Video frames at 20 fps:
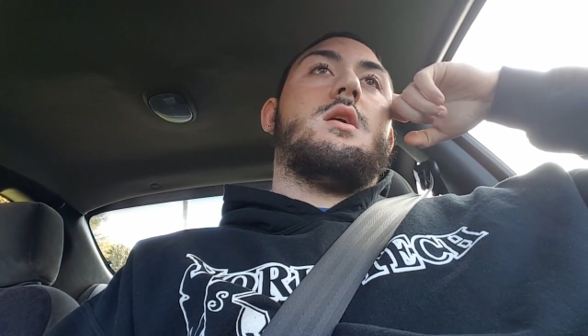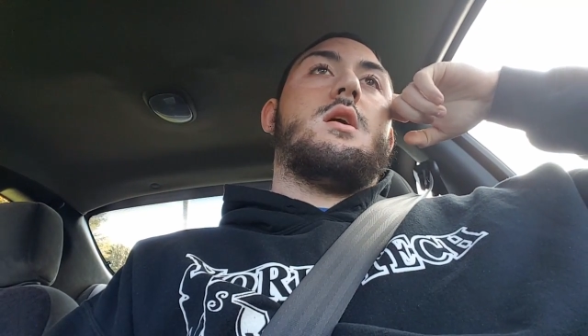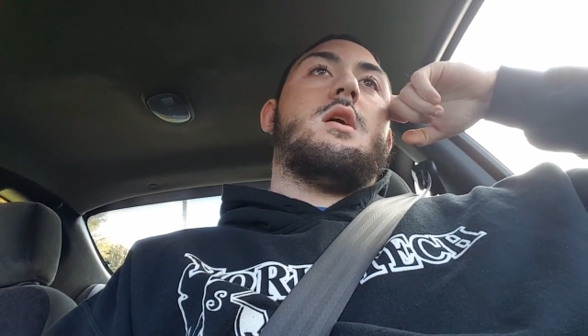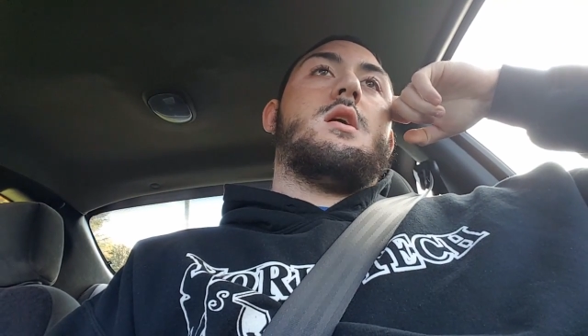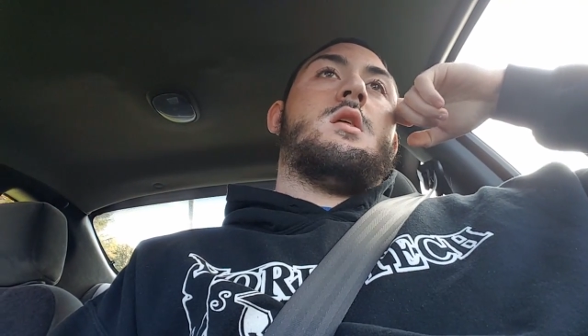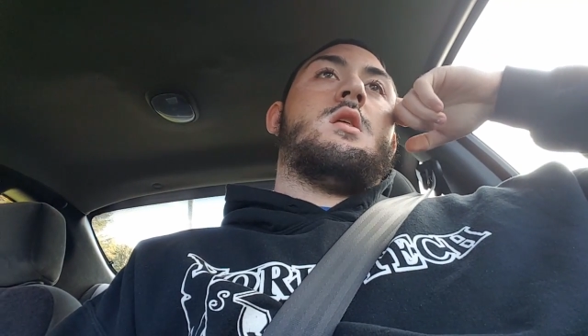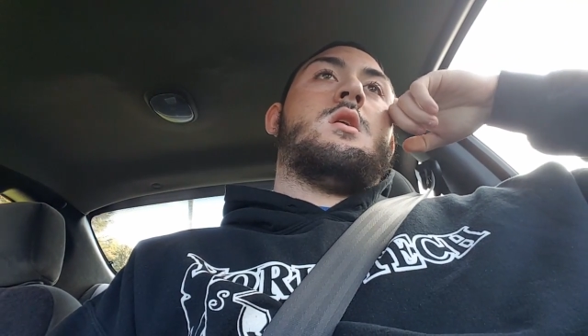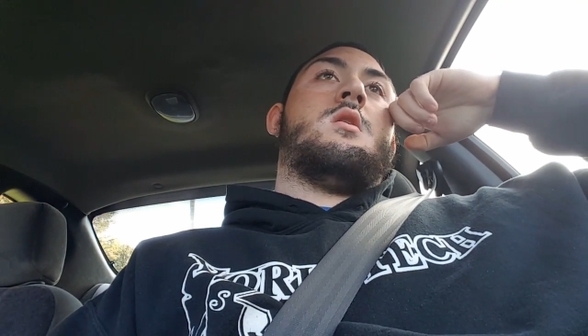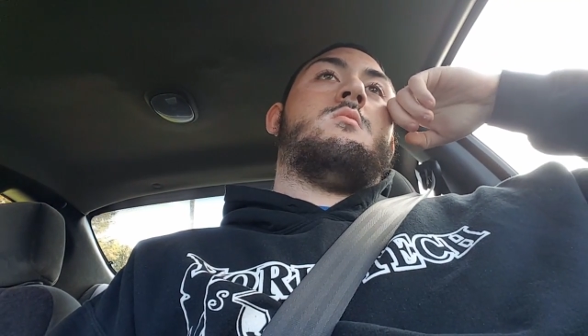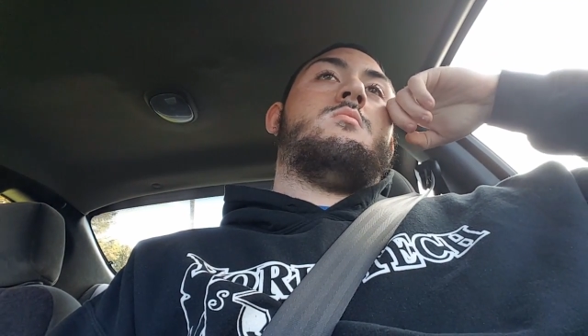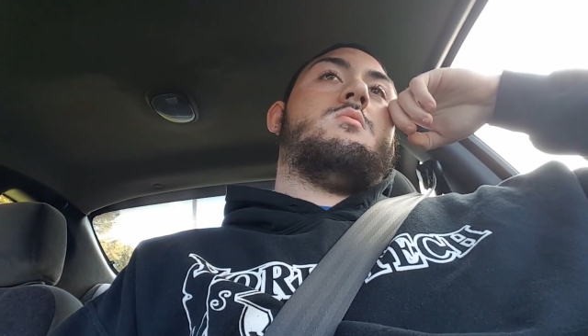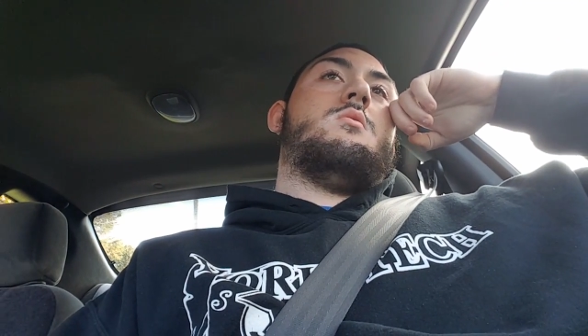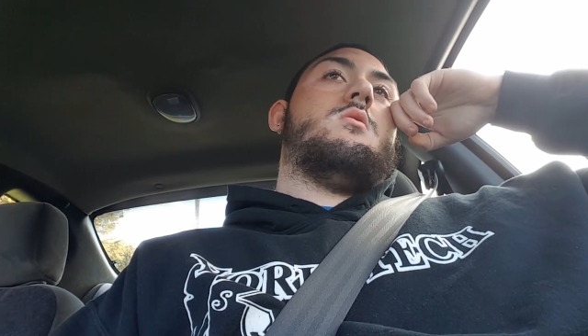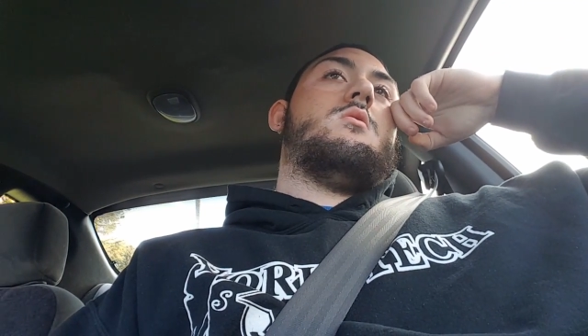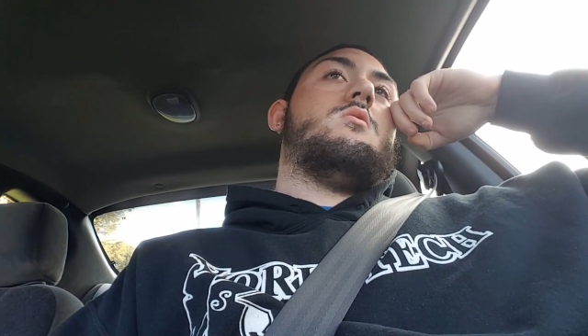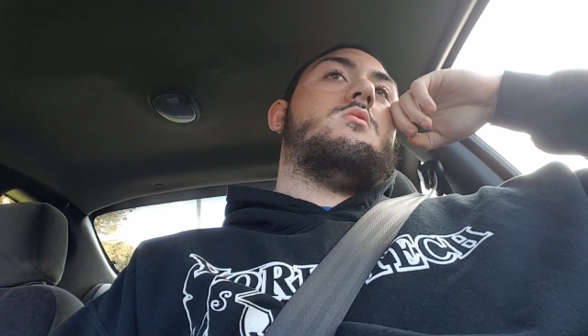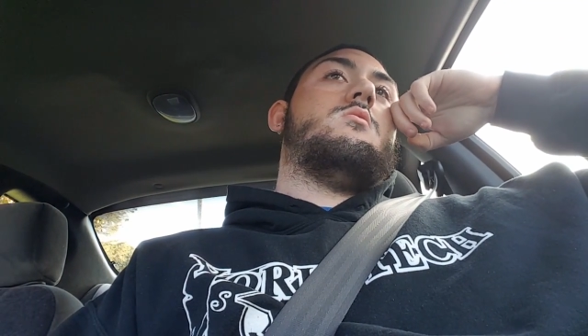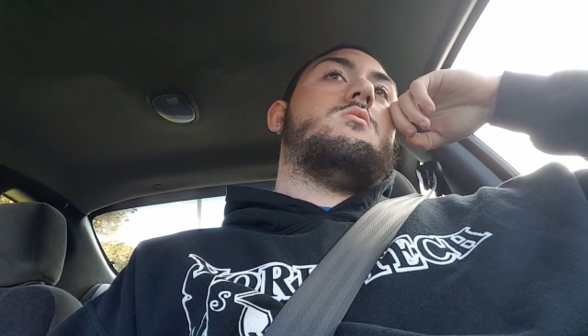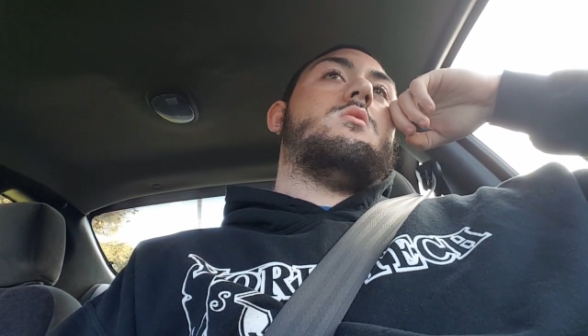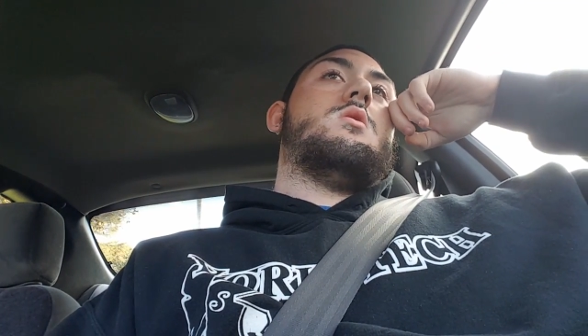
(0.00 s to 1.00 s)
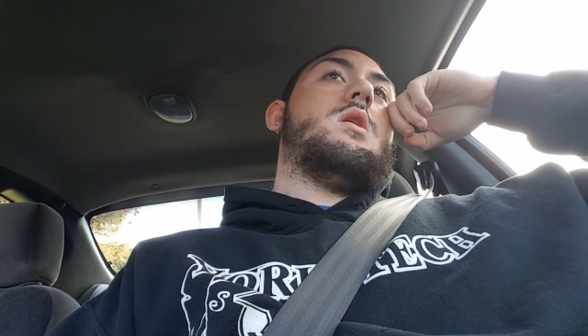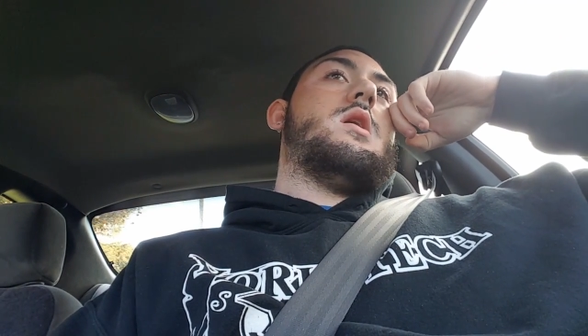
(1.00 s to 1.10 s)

get a pill,